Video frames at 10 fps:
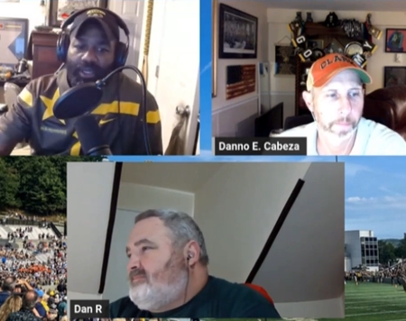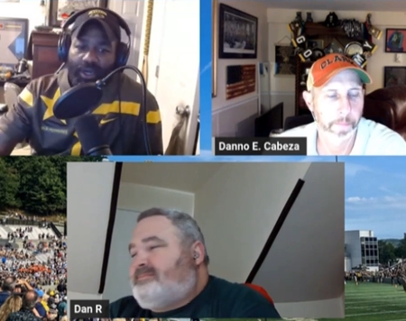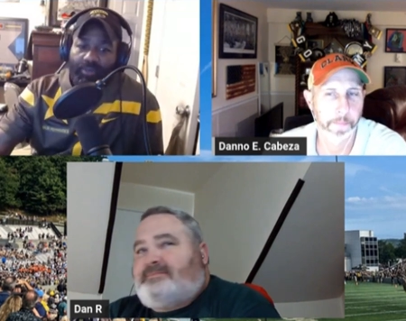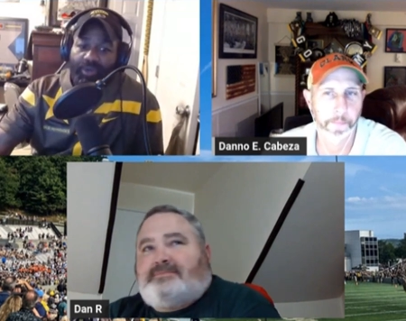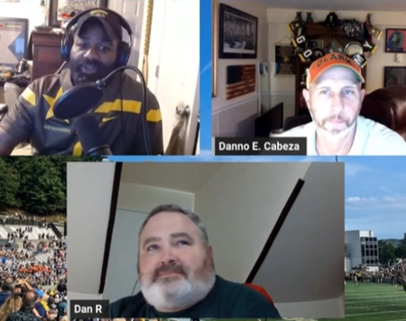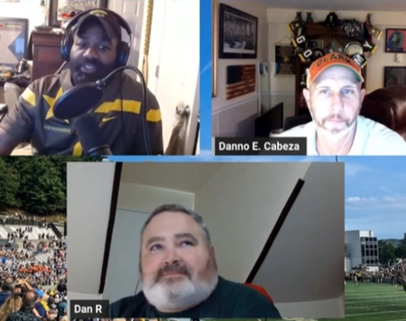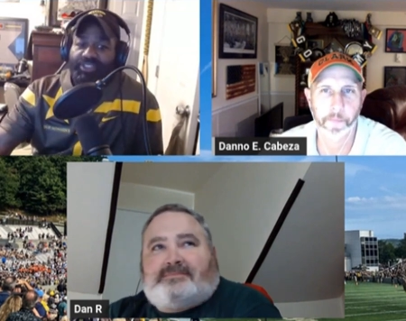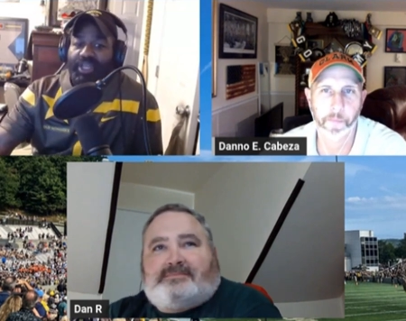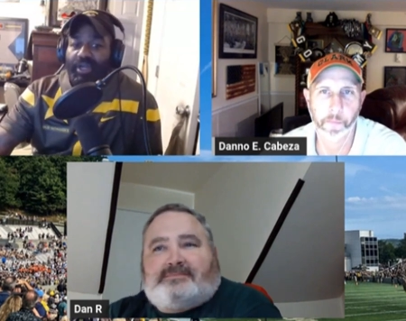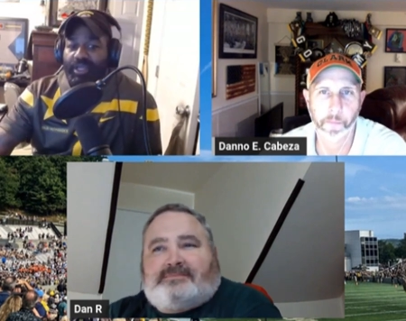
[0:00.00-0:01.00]
Speaker 1: All right, moving into
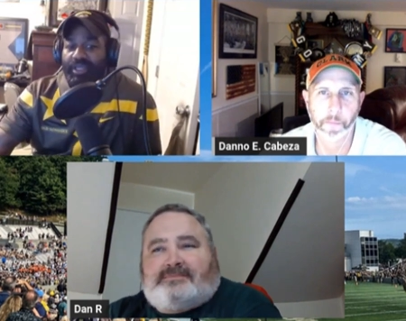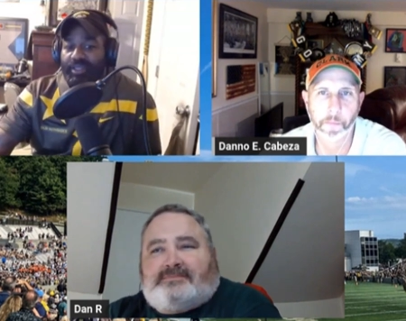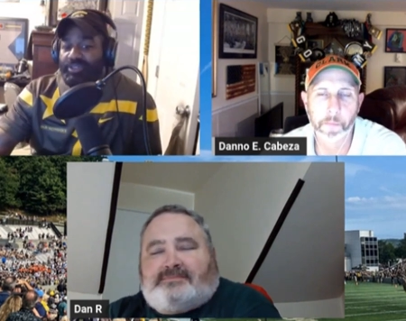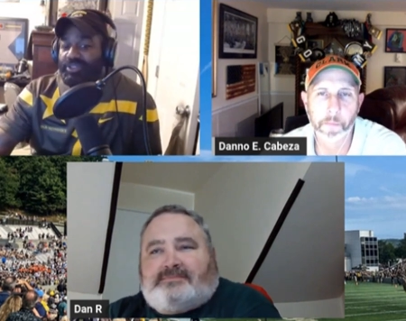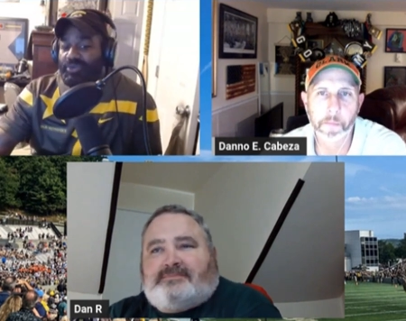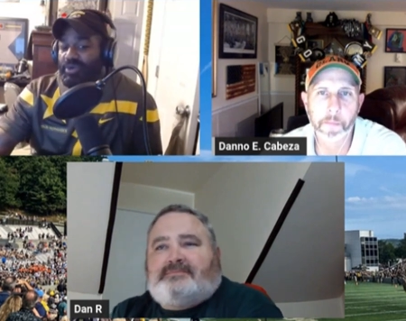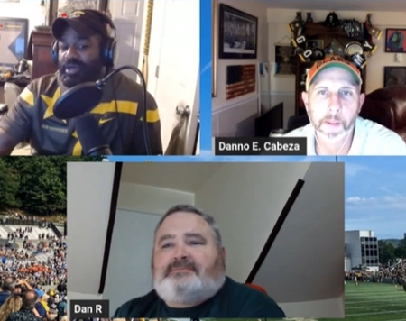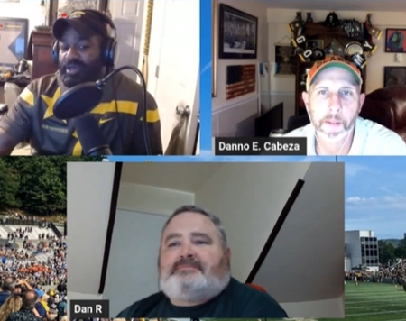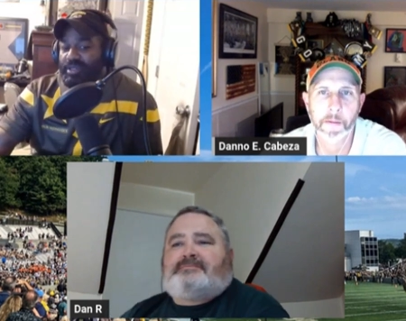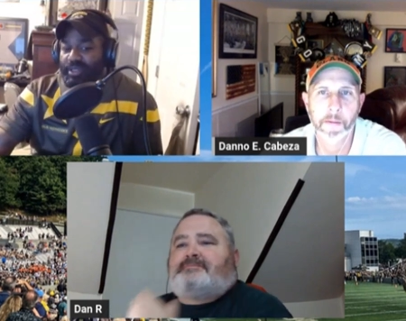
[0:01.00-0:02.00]
Saturday, this is
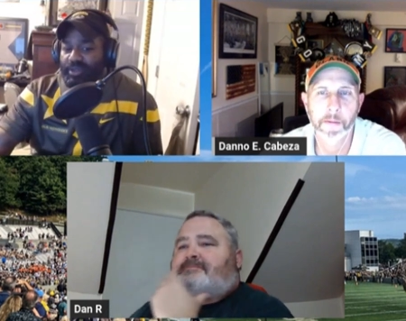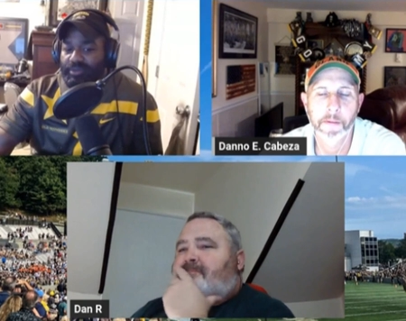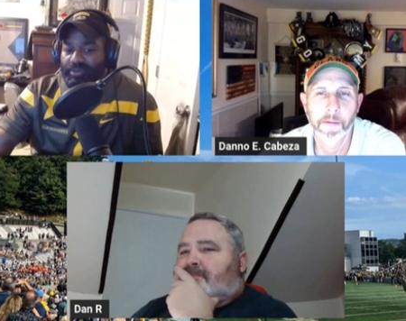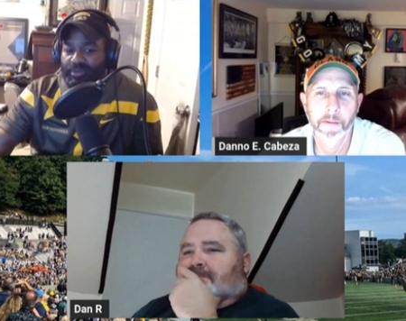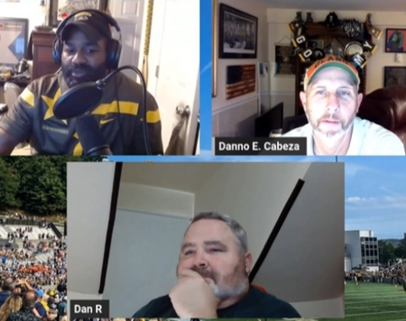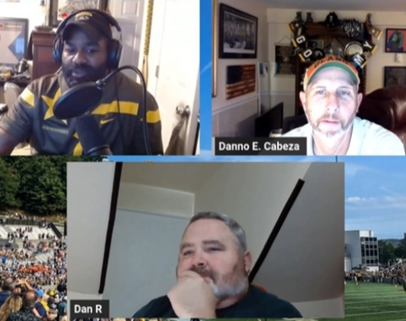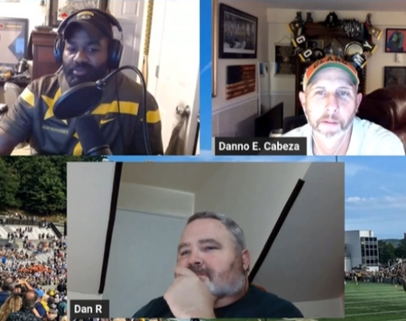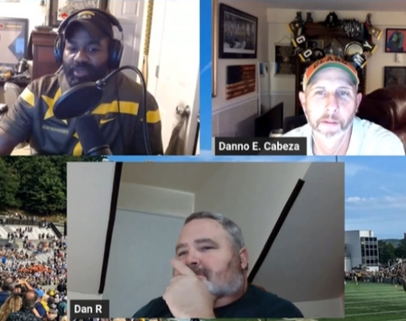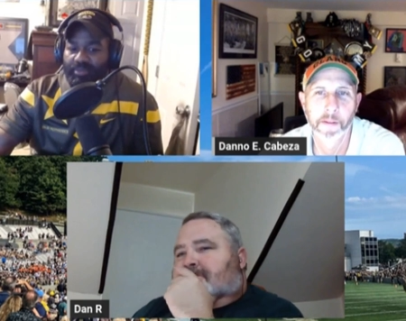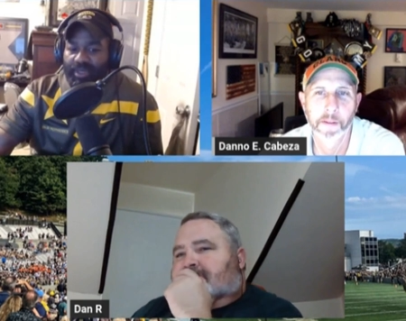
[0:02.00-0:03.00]
where you know the
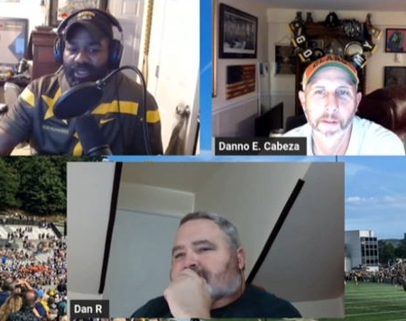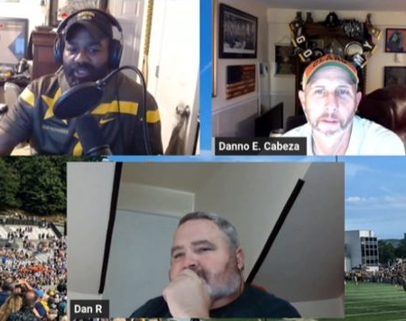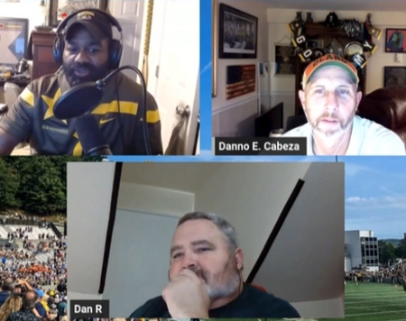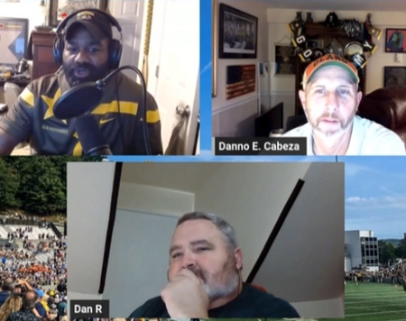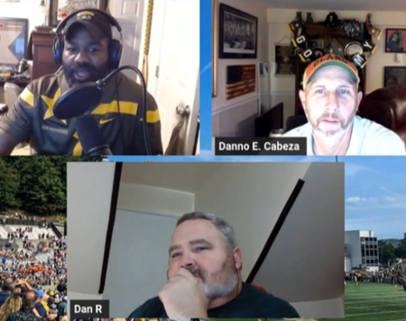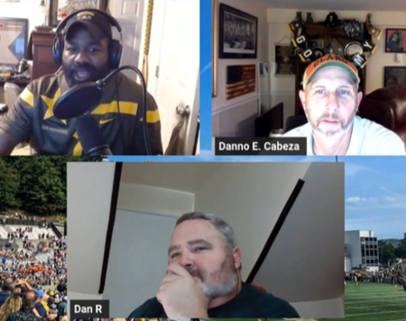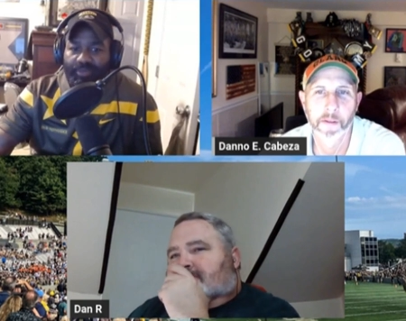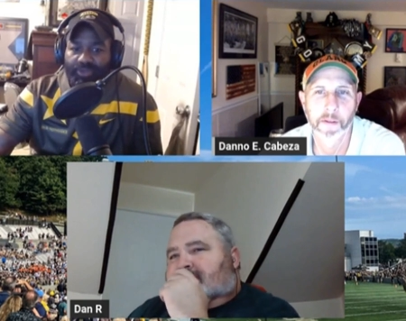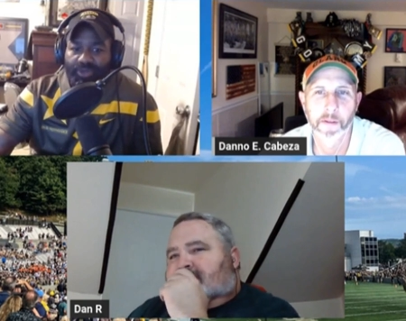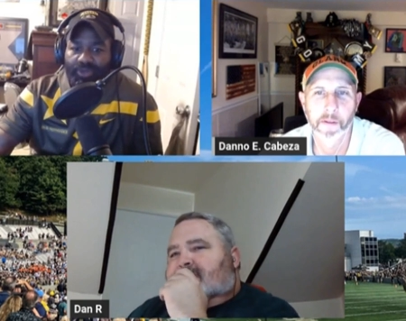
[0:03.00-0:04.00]
big money is starting to
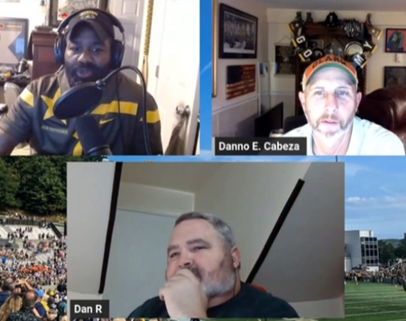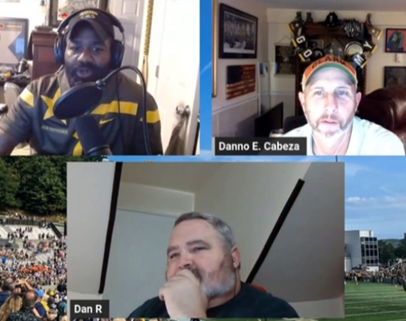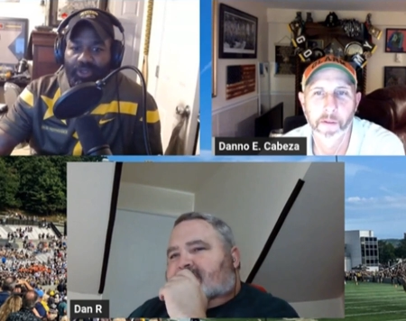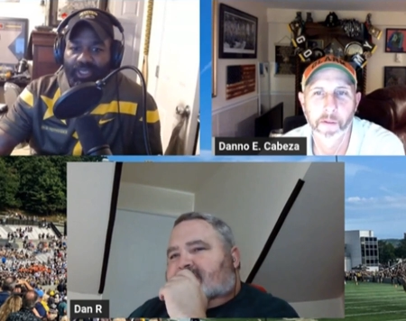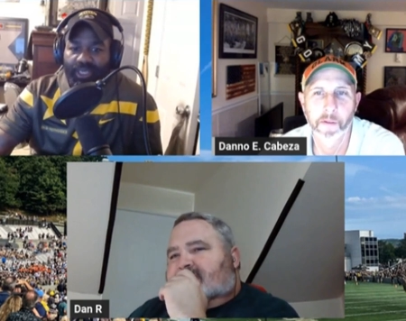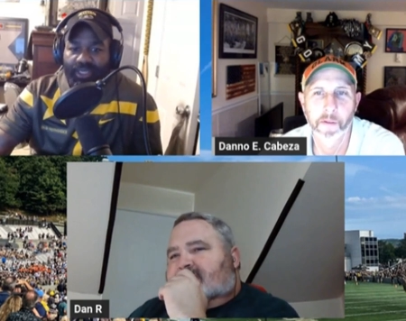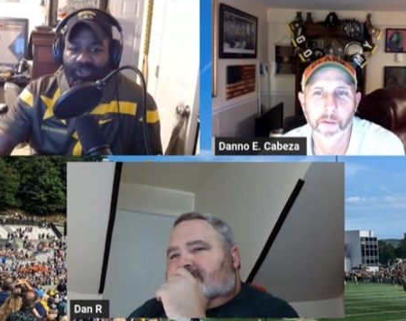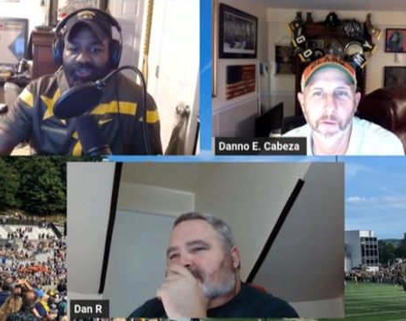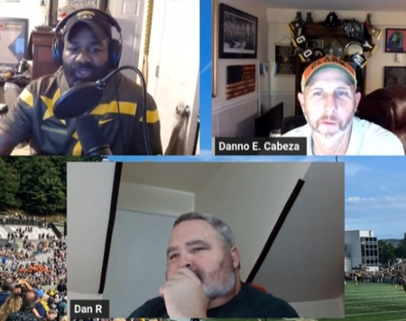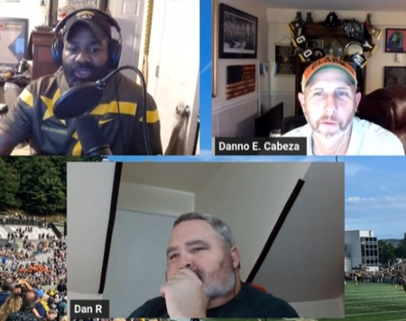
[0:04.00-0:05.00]
happen. So in the early
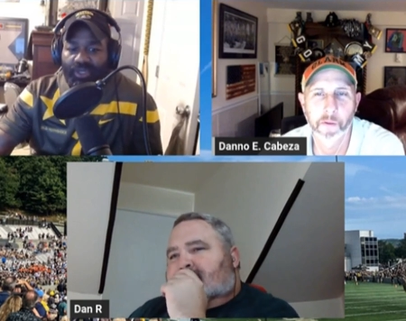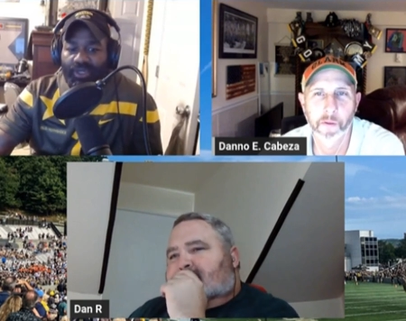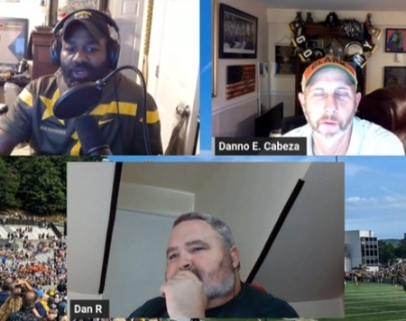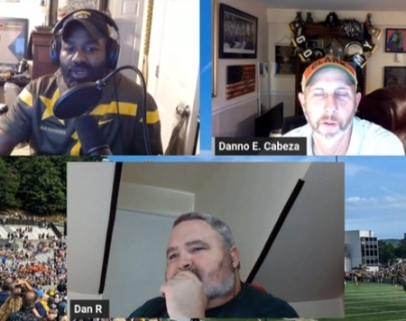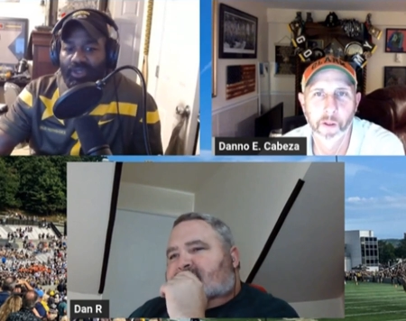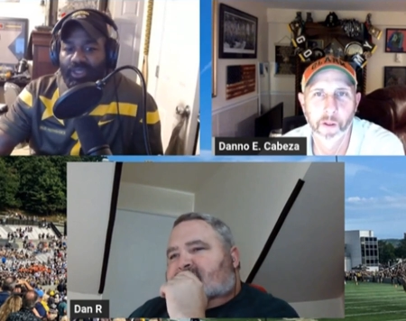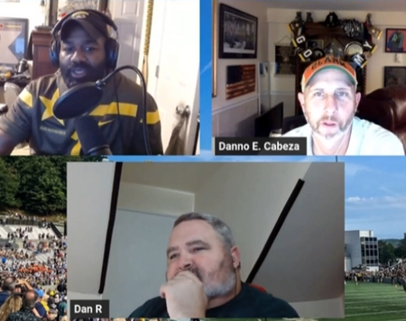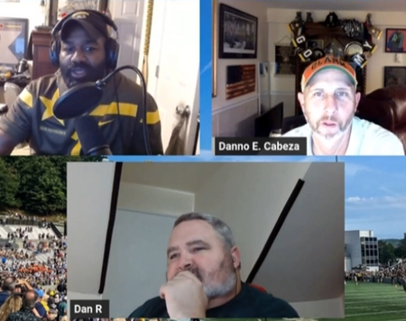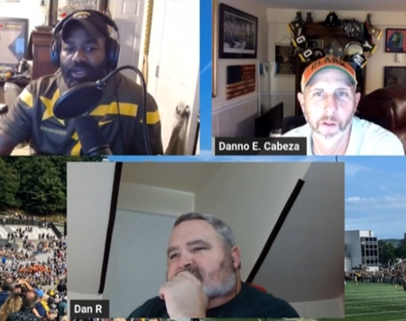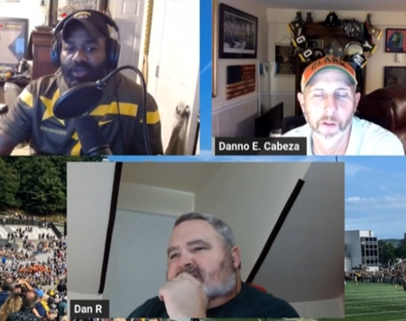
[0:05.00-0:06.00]
kicks, early
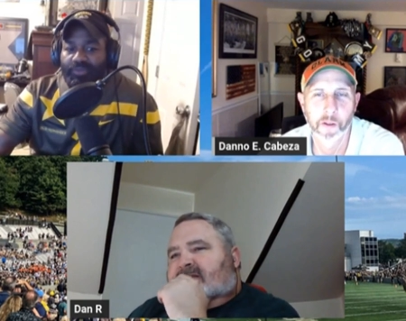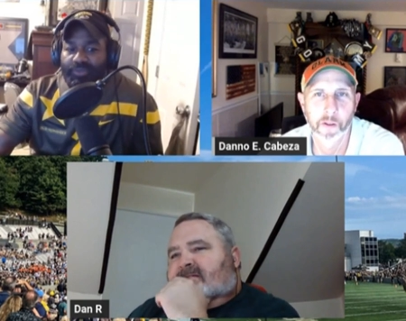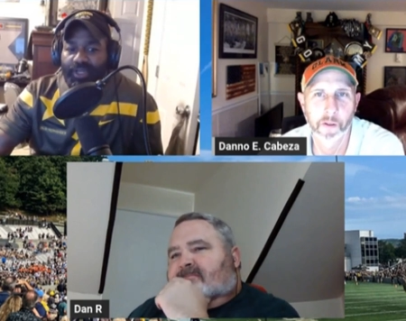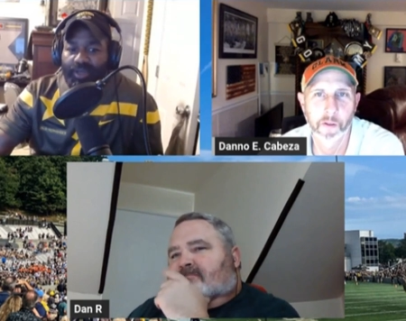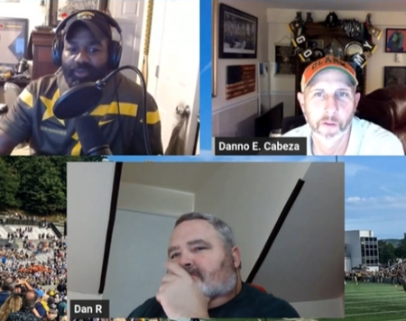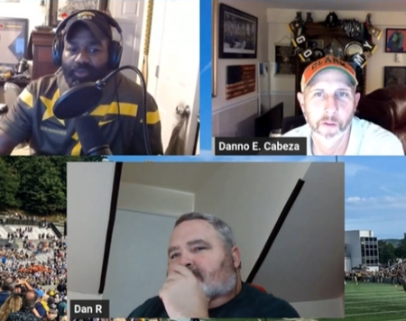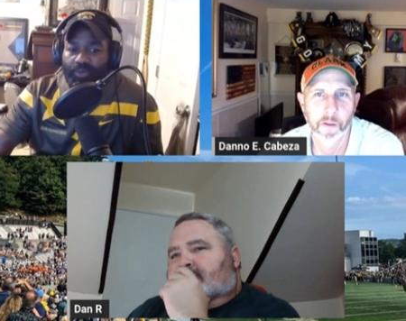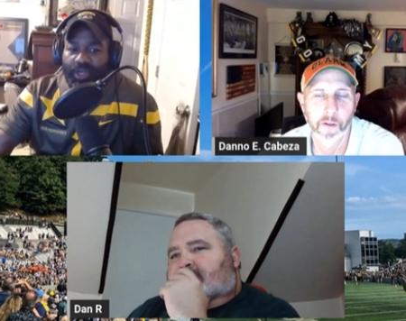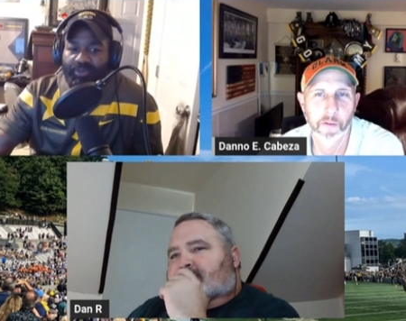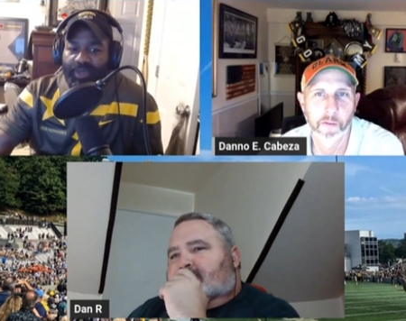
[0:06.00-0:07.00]
kickoff, uh, ranked